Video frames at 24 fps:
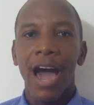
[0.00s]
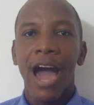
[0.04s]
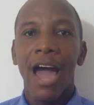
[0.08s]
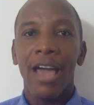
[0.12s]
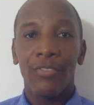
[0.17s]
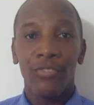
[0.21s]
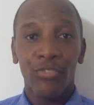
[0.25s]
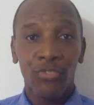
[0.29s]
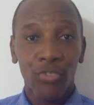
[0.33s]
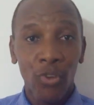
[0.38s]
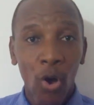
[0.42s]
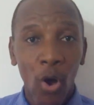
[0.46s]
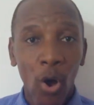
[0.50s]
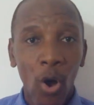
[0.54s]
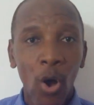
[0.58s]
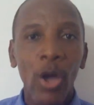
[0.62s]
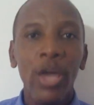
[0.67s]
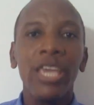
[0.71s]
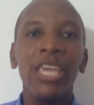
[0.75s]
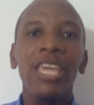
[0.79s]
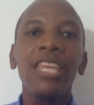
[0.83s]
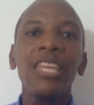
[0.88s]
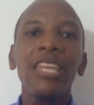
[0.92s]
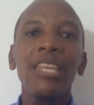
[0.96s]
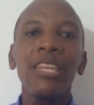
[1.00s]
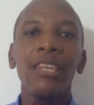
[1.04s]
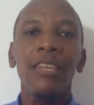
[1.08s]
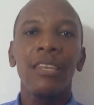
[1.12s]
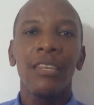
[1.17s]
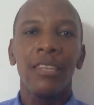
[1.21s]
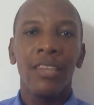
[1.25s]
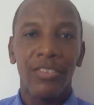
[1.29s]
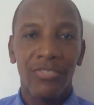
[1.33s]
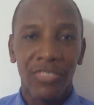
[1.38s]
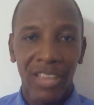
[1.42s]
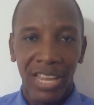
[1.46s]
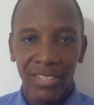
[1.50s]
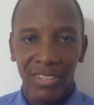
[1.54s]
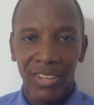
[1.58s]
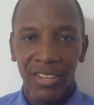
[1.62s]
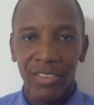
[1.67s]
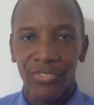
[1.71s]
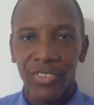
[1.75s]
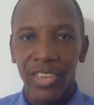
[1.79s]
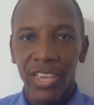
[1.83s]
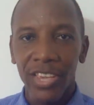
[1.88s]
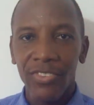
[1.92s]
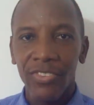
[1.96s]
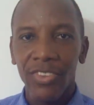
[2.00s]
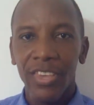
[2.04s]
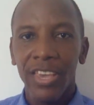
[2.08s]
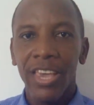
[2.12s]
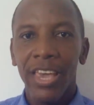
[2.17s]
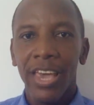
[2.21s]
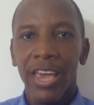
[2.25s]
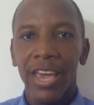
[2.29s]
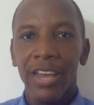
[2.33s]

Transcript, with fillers: I saw in the statistics